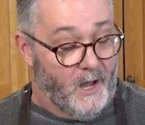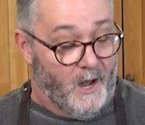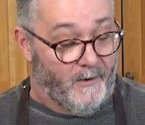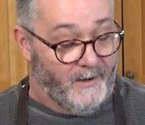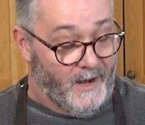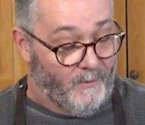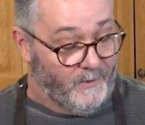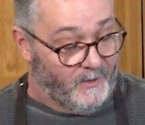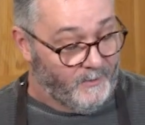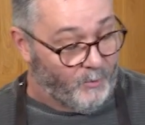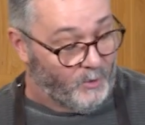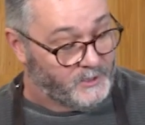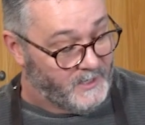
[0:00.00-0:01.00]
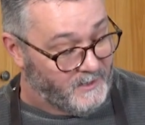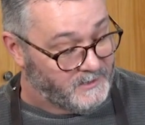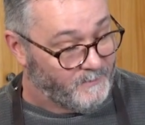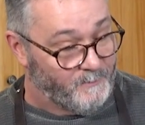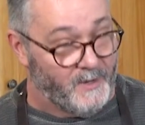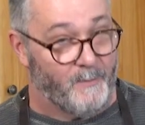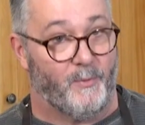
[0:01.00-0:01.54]
All right, now we're gonna portion out
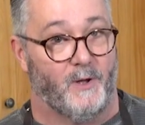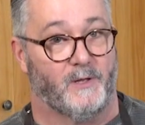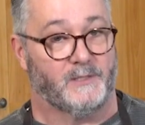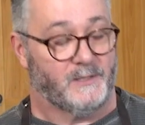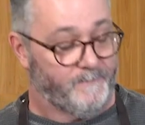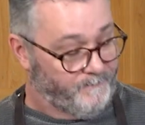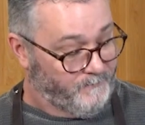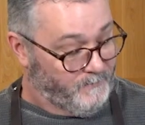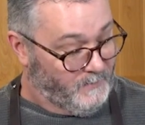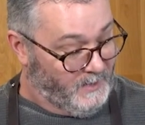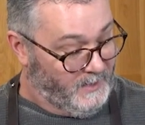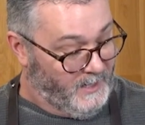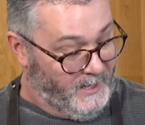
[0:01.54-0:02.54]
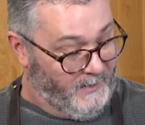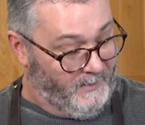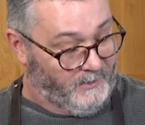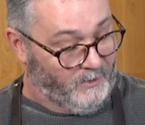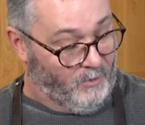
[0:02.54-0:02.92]
some meatballs. I like to